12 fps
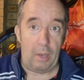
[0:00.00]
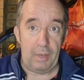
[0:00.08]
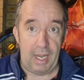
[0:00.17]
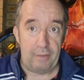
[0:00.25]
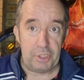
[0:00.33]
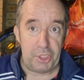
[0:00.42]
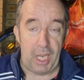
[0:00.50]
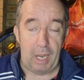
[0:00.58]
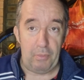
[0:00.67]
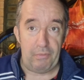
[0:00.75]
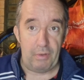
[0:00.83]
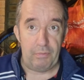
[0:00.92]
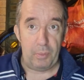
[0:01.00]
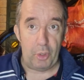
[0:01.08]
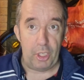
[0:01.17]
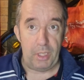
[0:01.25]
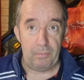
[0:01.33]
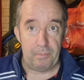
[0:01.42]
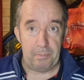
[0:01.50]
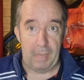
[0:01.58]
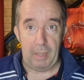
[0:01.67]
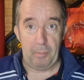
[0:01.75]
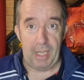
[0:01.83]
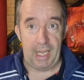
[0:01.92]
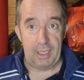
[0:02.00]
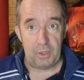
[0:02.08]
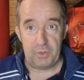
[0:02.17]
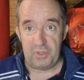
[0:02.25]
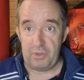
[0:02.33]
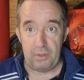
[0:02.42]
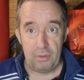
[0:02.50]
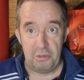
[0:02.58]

go and have a chat with everybody, make pals and,